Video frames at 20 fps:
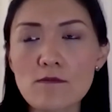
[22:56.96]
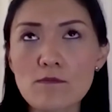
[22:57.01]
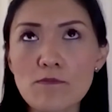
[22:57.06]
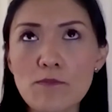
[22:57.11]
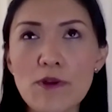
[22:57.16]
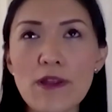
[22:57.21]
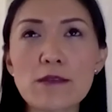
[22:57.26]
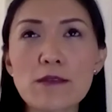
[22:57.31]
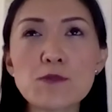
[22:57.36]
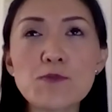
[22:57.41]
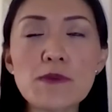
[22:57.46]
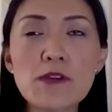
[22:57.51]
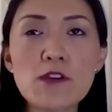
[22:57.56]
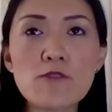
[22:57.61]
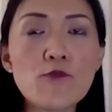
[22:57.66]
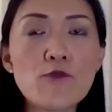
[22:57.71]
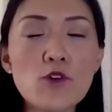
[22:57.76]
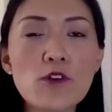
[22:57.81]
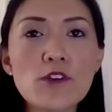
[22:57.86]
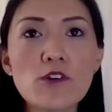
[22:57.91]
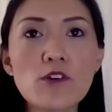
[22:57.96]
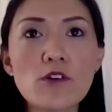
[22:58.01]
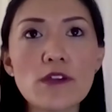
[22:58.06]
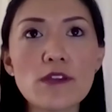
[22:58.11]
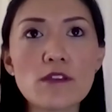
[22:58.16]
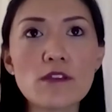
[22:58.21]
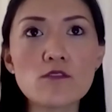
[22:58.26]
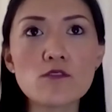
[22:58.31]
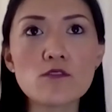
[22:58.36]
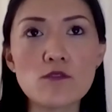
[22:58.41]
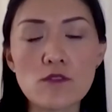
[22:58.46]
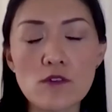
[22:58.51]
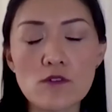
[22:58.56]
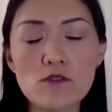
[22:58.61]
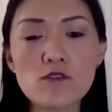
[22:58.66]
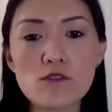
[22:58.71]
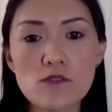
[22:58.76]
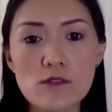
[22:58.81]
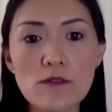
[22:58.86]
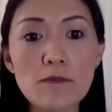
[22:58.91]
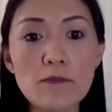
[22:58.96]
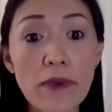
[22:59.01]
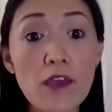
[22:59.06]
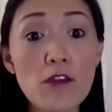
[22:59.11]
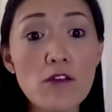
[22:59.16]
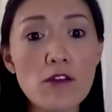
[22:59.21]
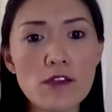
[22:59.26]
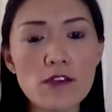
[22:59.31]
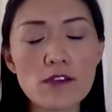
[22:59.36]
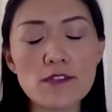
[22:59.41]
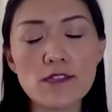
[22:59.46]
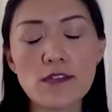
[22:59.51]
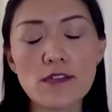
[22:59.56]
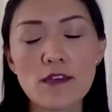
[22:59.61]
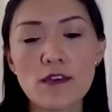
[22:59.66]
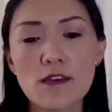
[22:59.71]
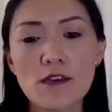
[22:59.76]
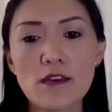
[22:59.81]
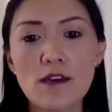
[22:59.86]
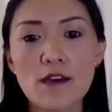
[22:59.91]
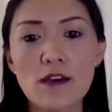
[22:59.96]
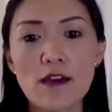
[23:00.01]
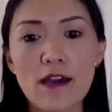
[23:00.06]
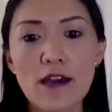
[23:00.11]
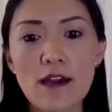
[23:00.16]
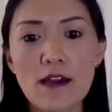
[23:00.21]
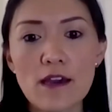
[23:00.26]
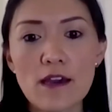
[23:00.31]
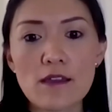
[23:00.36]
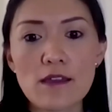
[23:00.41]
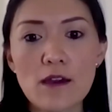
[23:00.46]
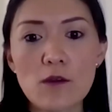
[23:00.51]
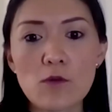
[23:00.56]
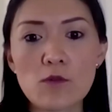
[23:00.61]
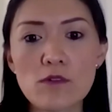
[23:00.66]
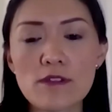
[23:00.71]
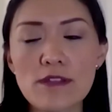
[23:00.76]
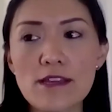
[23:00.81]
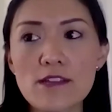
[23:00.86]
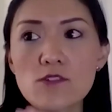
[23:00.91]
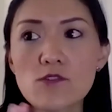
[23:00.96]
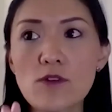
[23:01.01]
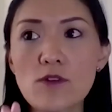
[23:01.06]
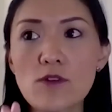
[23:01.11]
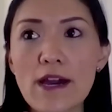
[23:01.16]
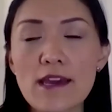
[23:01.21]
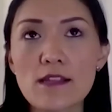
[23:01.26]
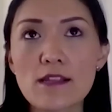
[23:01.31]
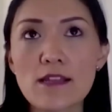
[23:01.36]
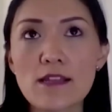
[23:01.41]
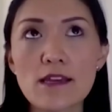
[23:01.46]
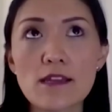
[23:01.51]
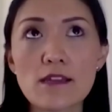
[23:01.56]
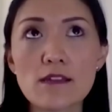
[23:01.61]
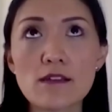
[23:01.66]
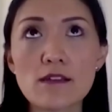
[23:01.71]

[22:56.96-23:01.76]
perhaps before going into those empirics, yeah, I would like to highlight